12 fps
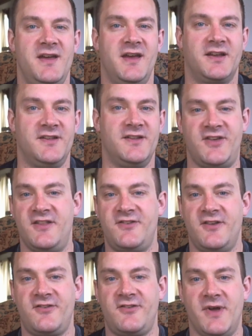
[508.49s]

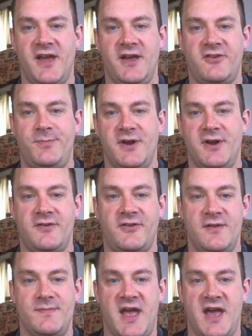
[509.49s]
Consensus, in my experience,
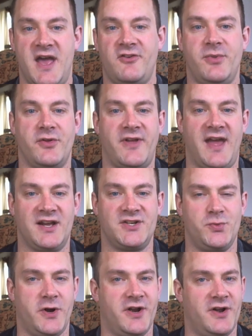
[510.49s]
in matters both
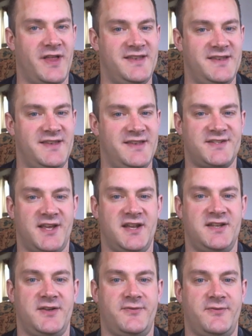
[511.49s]
actuarial and data
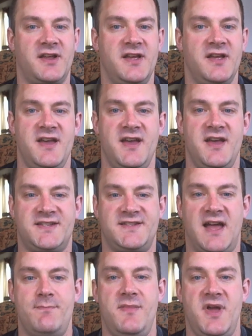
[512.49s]
scientific, is
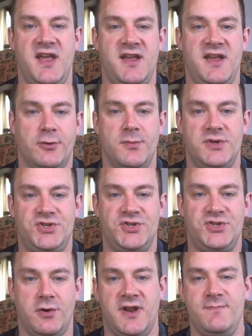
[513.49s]
not made through a
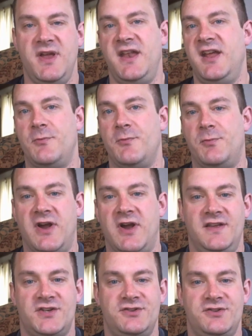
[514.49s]
majority meeting of
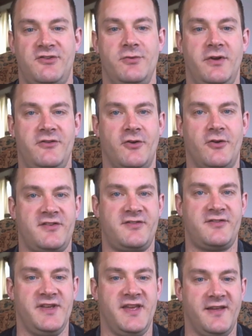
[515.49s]
practitioners who
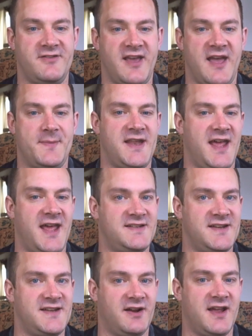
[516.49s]
exhaustively examine and
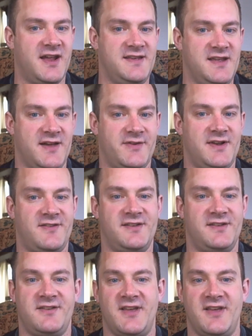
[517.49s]
interrogate the evidence
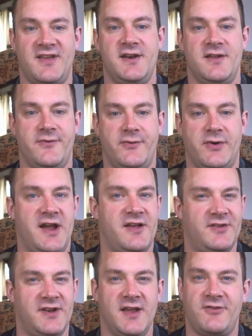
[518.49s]
and decide on the
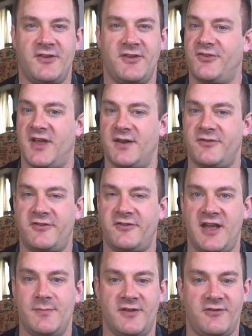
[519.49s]
veracity of some set of
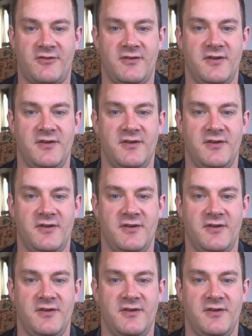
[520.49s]
statements.